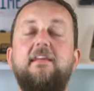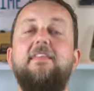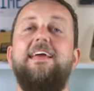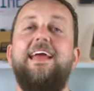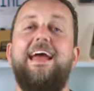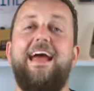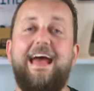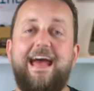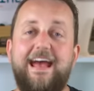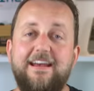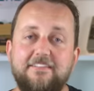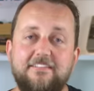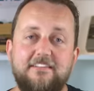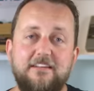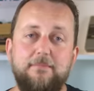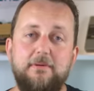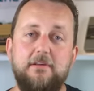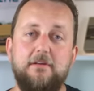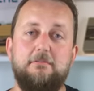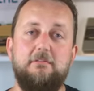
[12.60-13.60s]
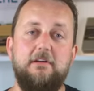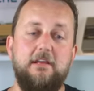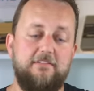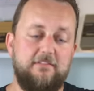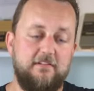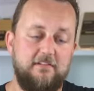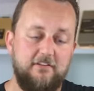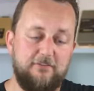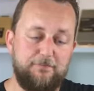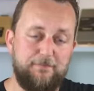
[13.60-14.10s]
There has to be a
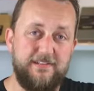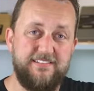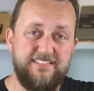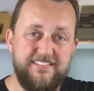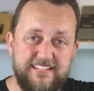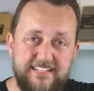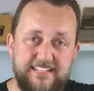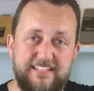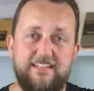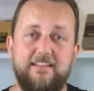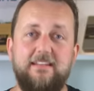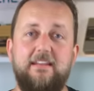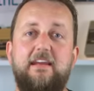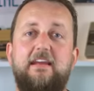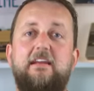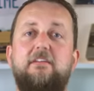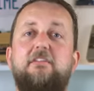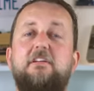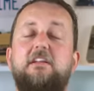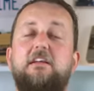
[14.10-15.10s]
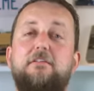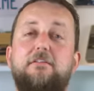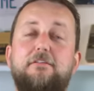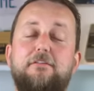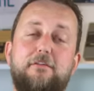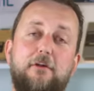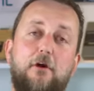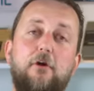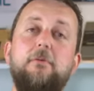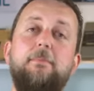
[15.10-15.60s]
reason this particular engine is
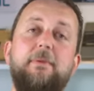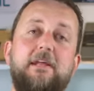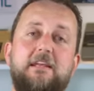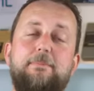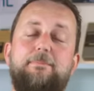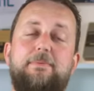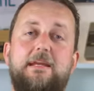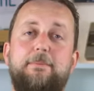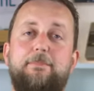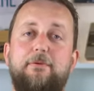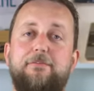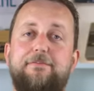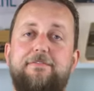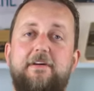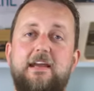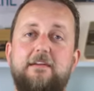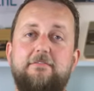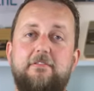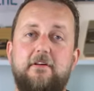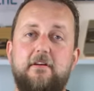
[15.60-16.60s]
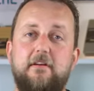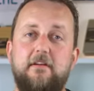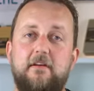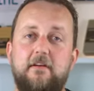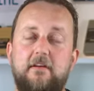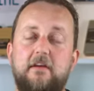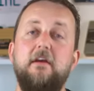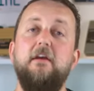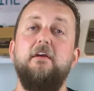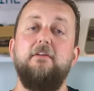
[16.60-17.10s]
so many people's favorite.
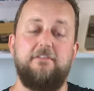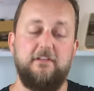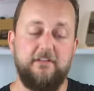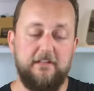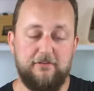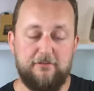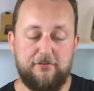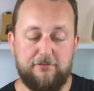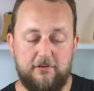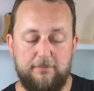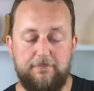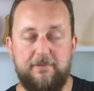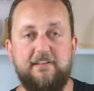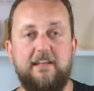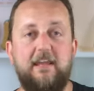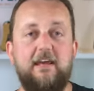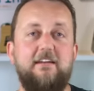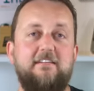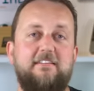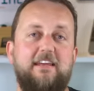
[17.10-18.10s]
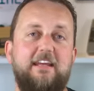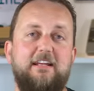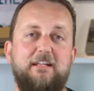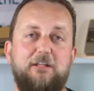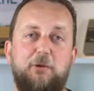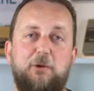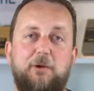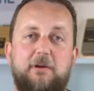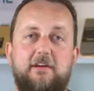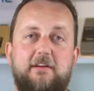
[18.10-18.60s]
So let's strip it down and take a
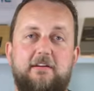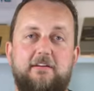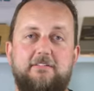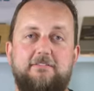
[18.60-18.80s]
look.